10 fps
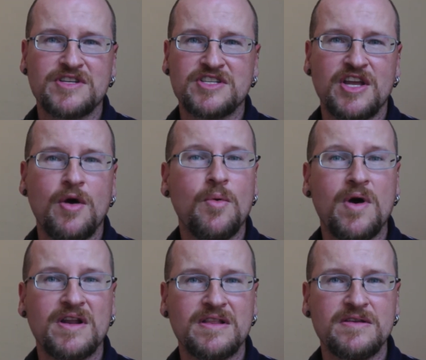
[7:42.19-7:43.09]
because I don't
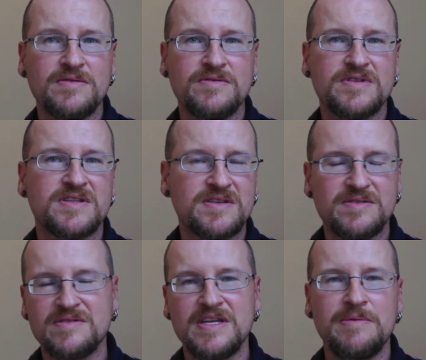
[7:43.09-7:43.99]
want to lose
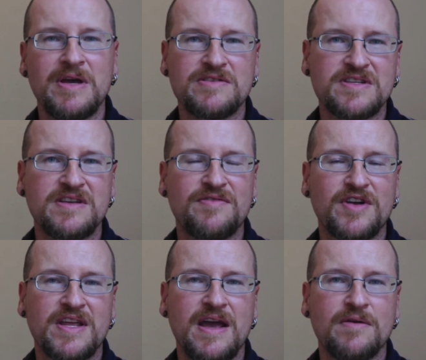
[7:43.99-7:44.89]
emails in
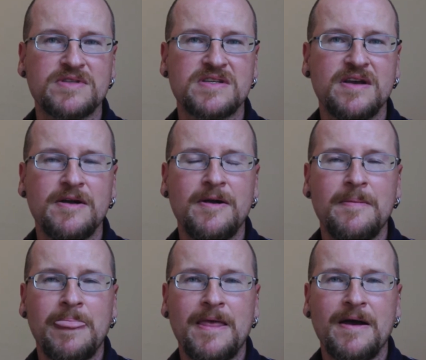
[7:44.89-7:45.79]
different accounts.
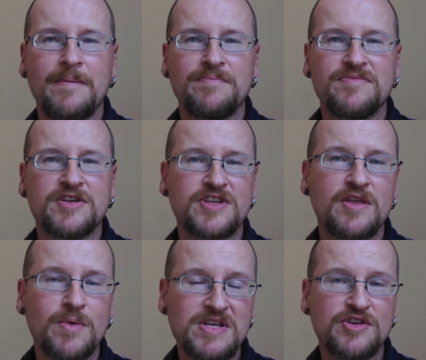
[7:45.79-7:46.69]
There's
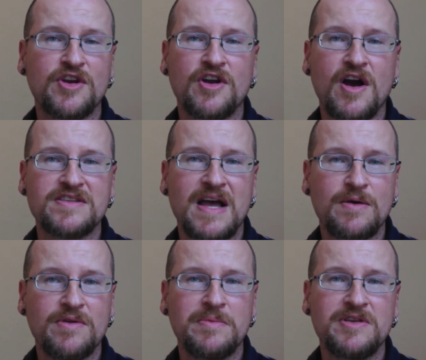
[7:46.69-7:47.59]
other ways you can keep
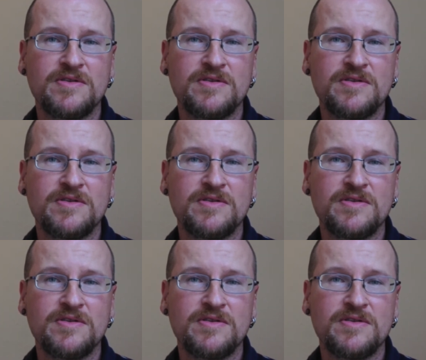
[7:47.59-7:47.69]
contact with